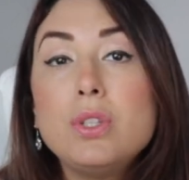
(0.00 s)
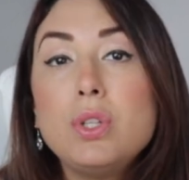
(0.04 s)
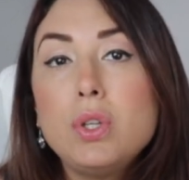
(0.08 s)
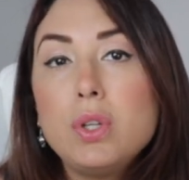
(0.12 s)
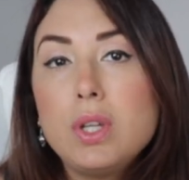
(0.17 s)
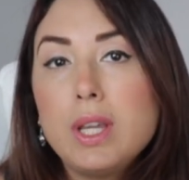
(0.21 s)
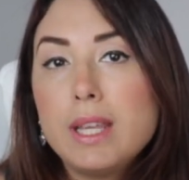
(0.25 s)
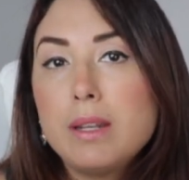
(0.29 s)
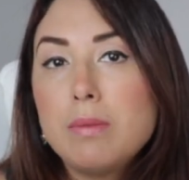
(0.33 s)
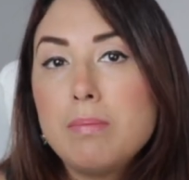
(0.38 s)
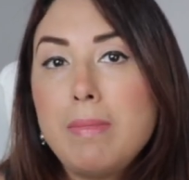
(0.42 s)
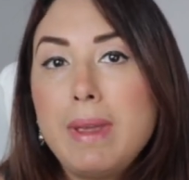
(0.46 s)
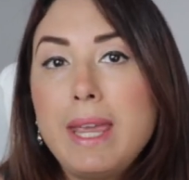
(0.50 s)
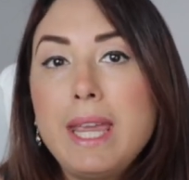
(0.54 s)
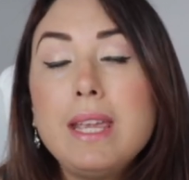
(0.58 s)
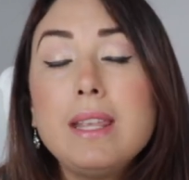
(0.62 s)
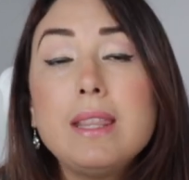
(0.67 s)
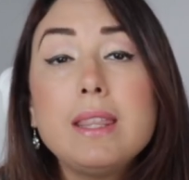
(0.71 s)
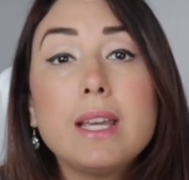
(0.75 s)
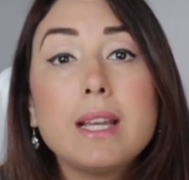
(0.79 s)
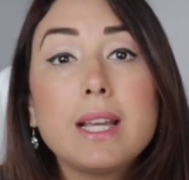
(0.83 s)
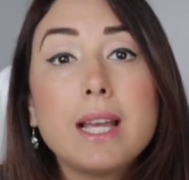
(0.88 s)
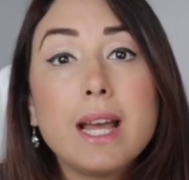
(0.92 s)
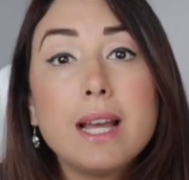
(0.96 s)
you can
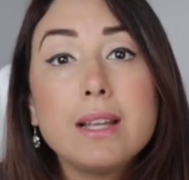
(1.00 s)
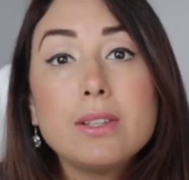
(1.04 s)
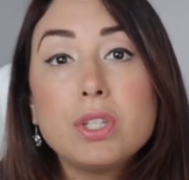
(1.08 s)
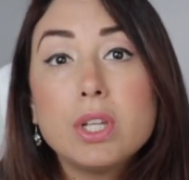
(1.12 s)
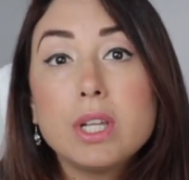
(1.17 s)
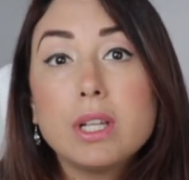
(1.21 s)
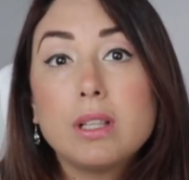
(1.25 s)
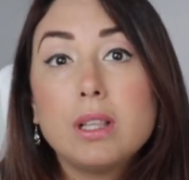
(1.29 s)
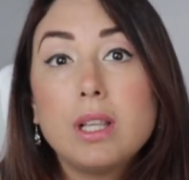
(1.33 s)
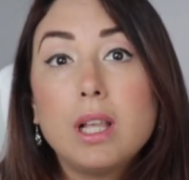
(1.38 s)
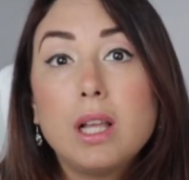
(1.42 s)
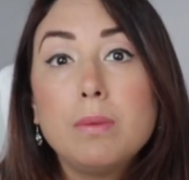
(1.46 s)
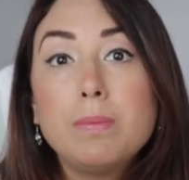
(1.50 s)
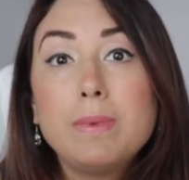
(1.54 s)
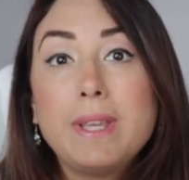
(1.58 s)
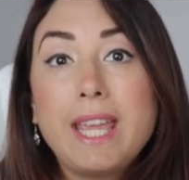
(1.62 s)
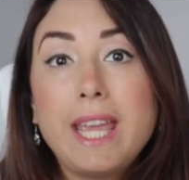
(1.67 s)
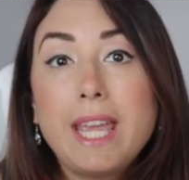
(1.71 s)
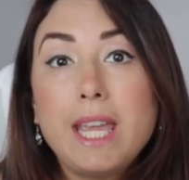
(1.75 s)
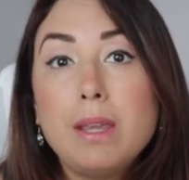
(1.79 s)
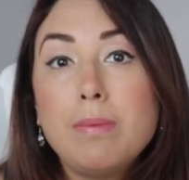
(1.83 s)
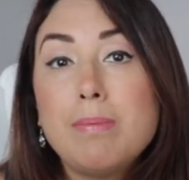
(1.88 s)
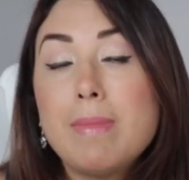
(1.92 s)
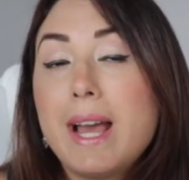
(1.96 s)
make the gacha club
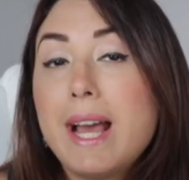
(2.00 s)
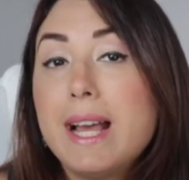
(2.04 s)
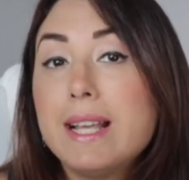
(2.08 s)
game